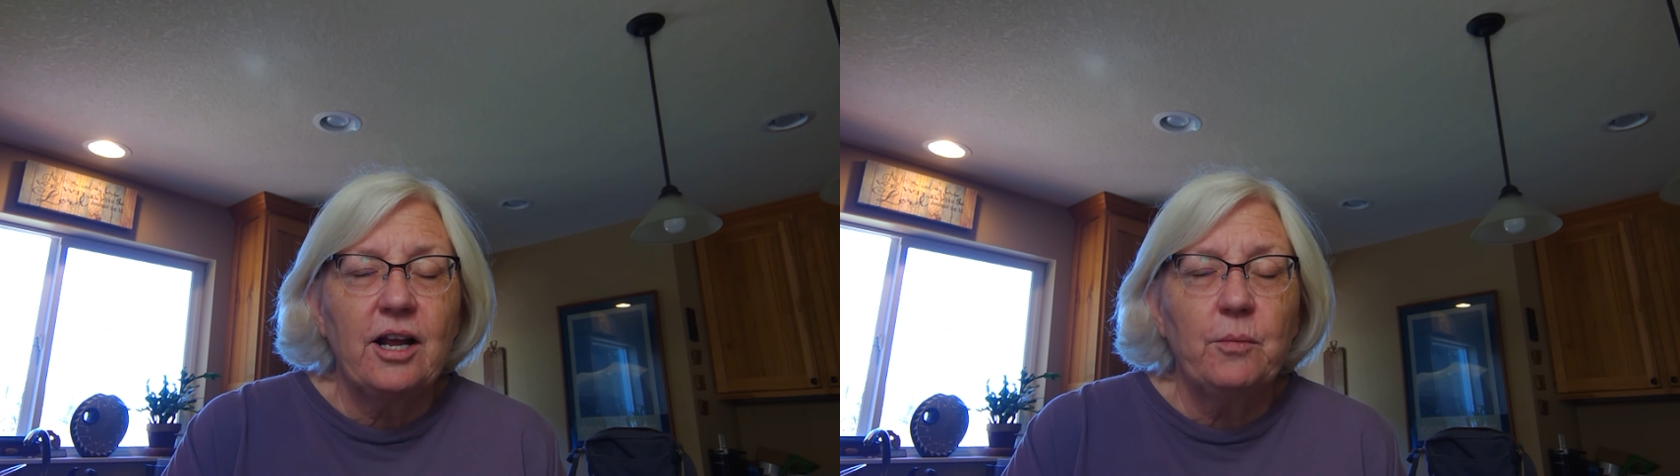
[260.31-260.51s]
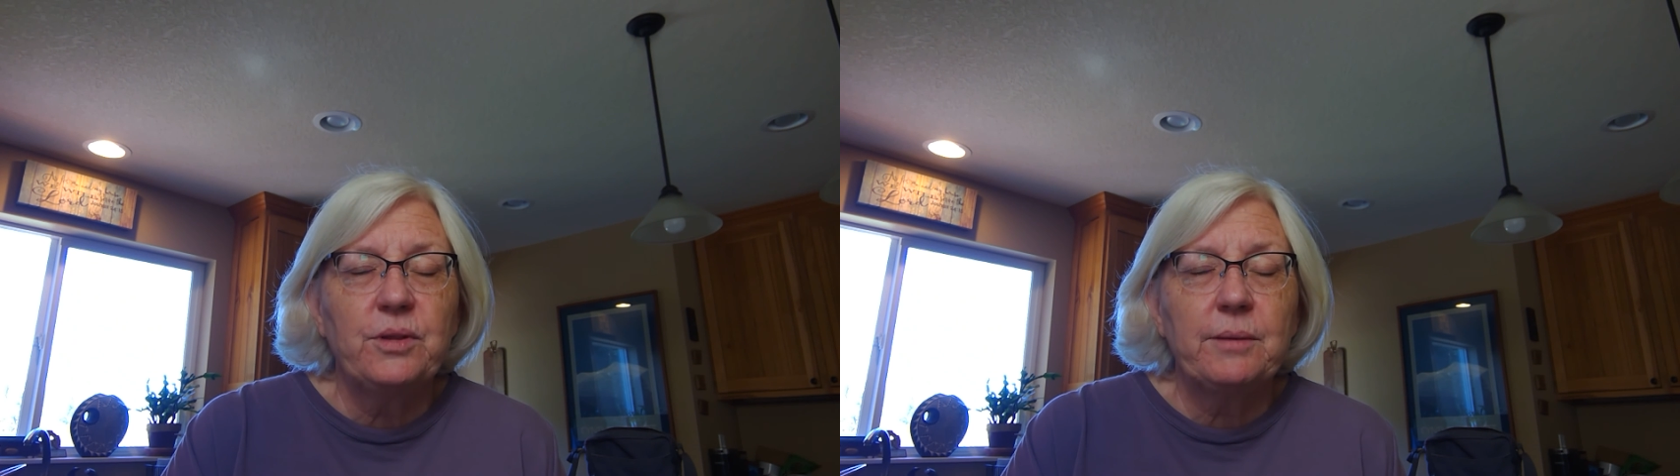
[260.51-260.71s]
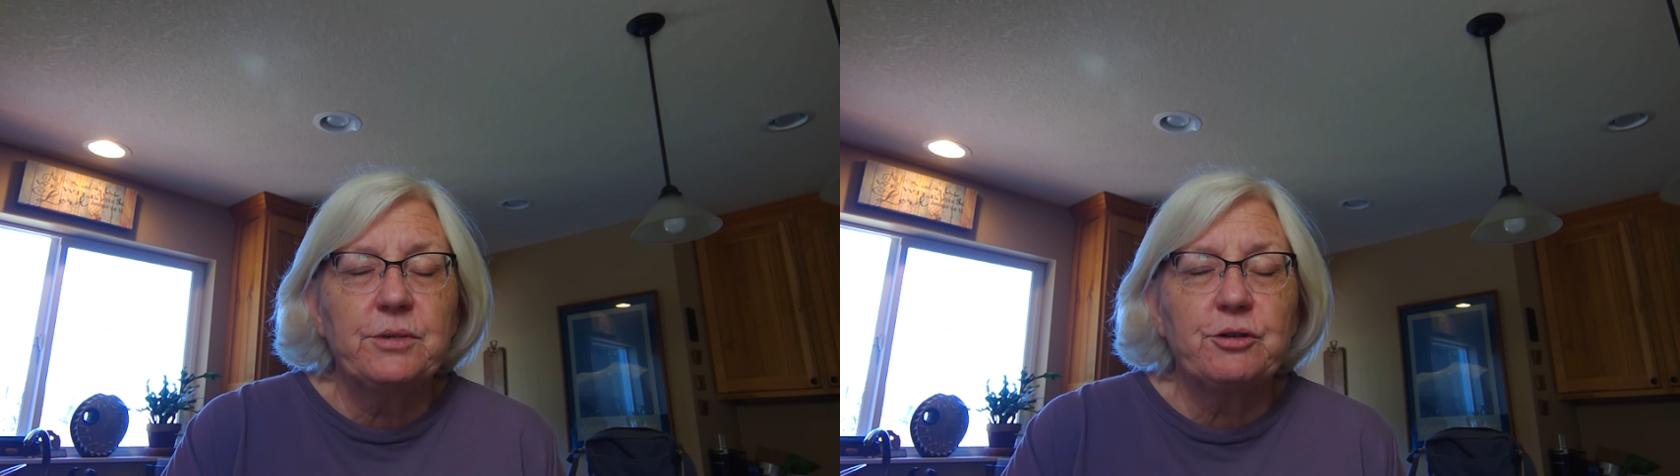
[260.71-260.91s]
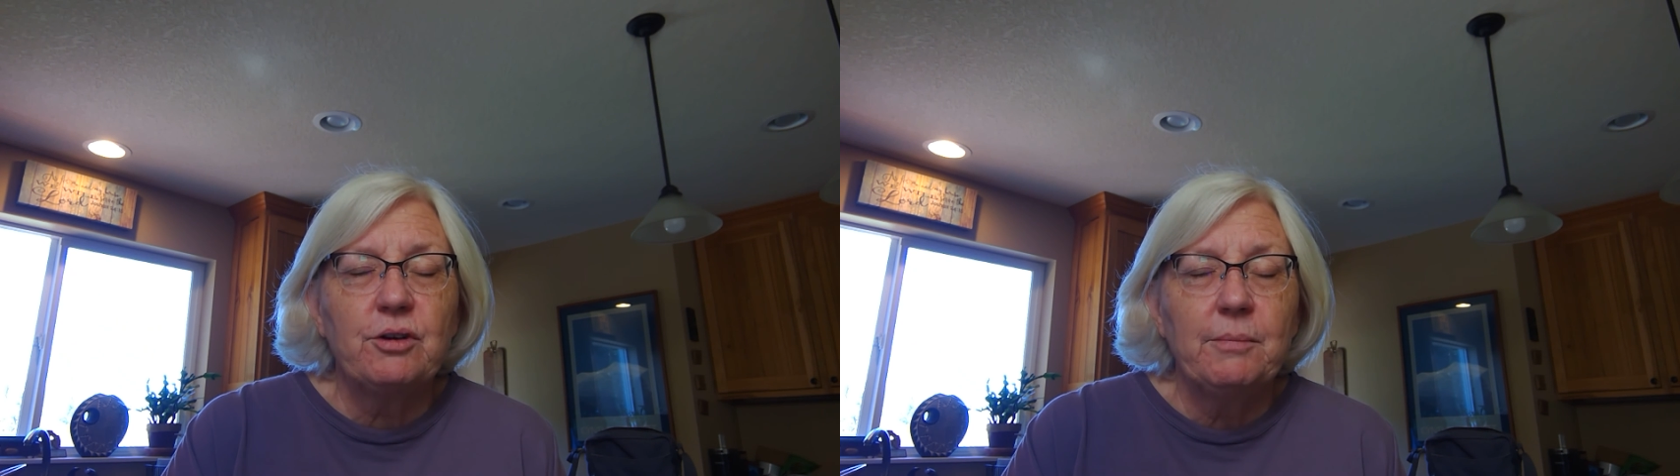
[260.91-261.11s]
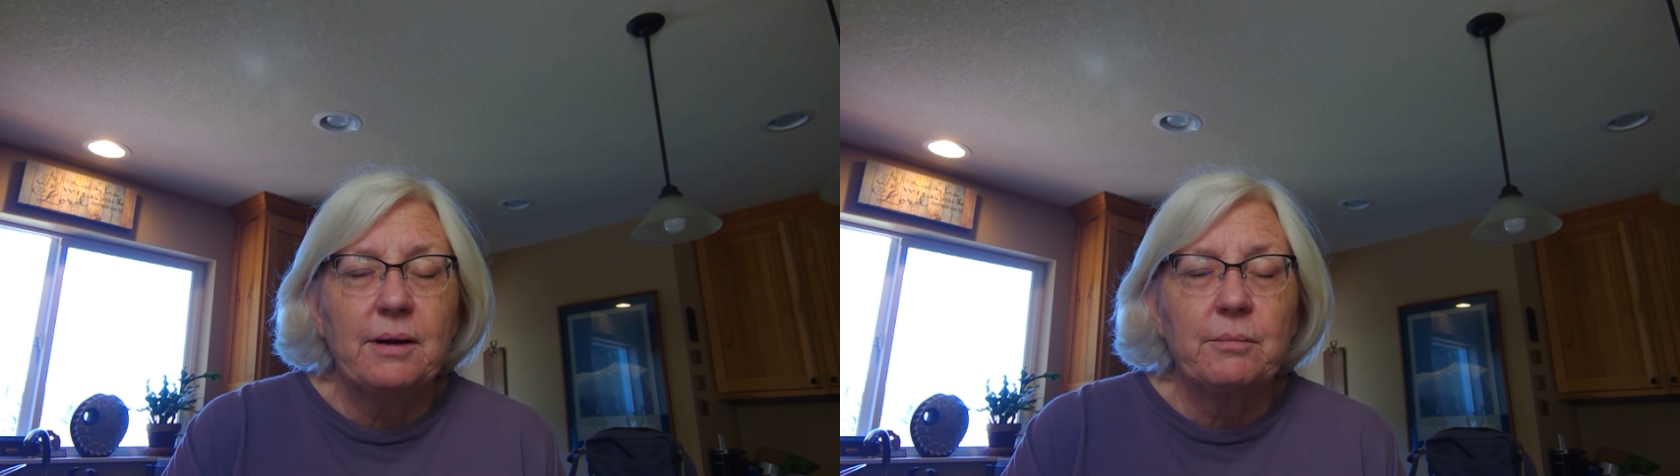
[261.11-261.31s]
help them to
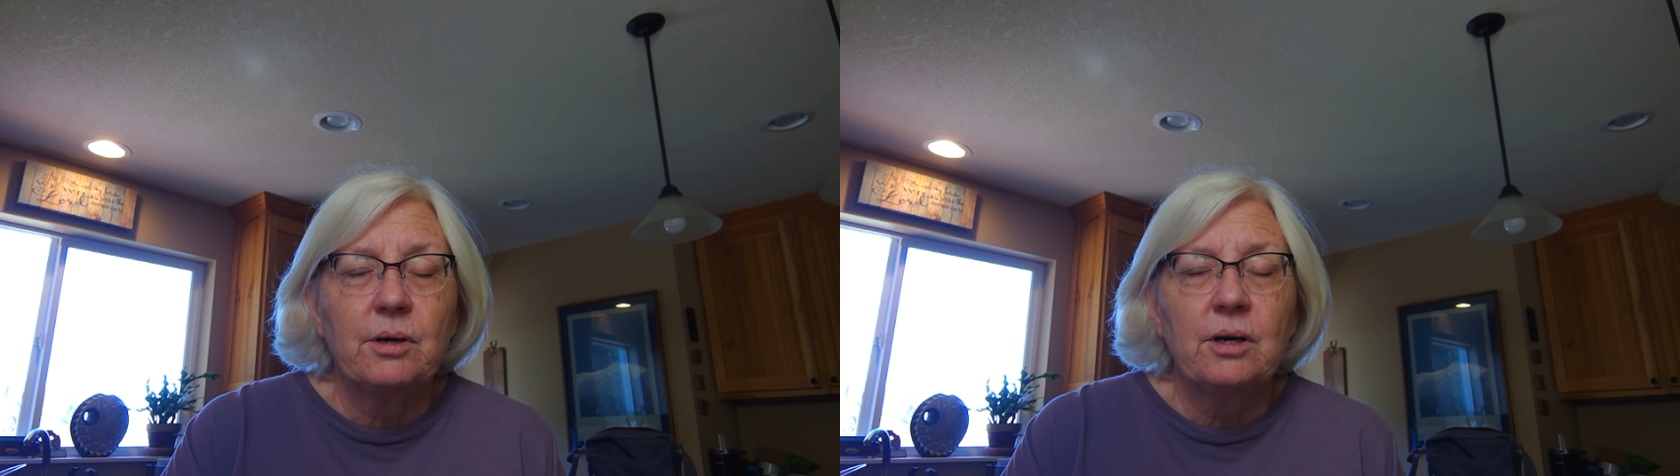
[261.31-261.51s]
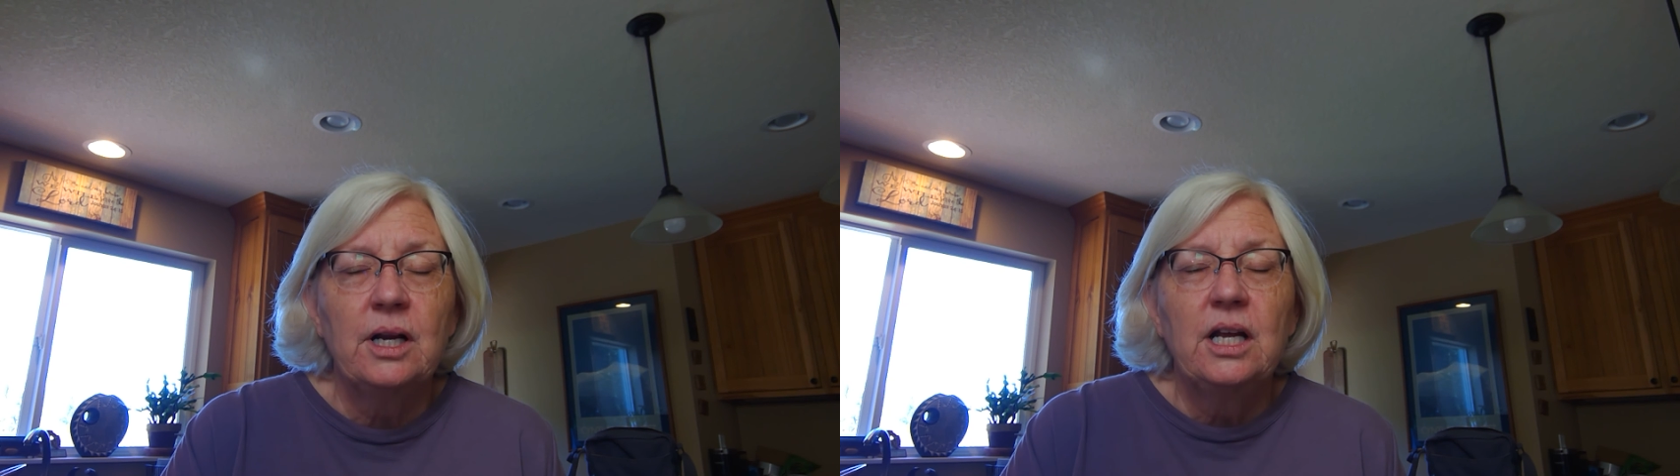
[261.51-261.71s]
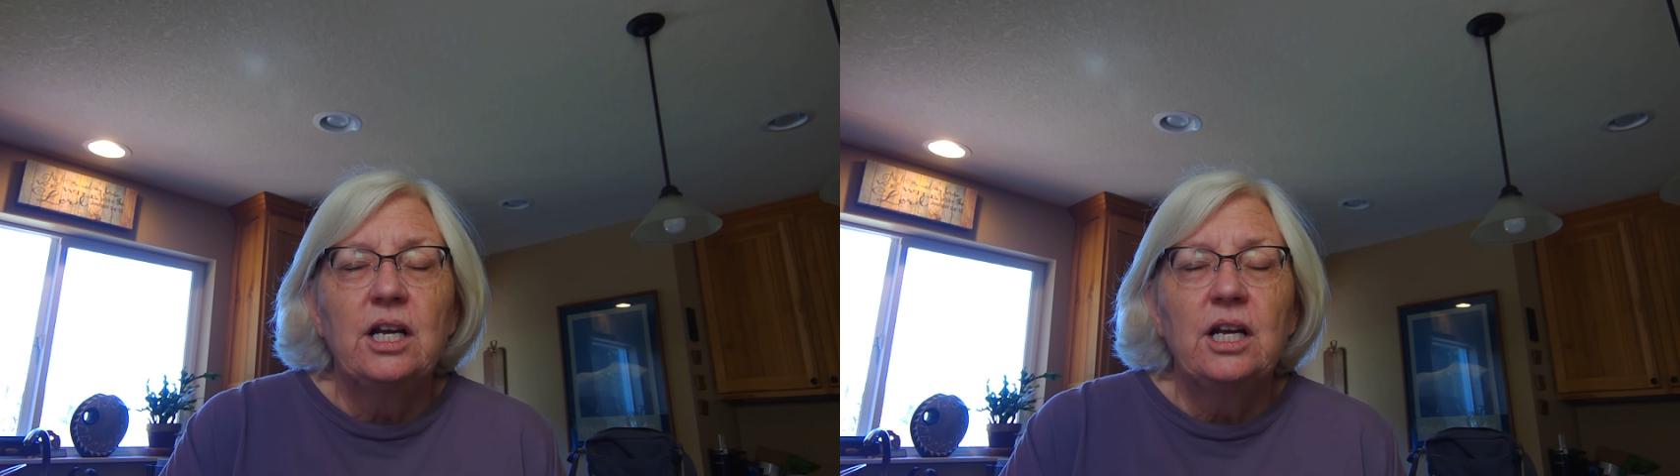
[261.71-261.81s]
remember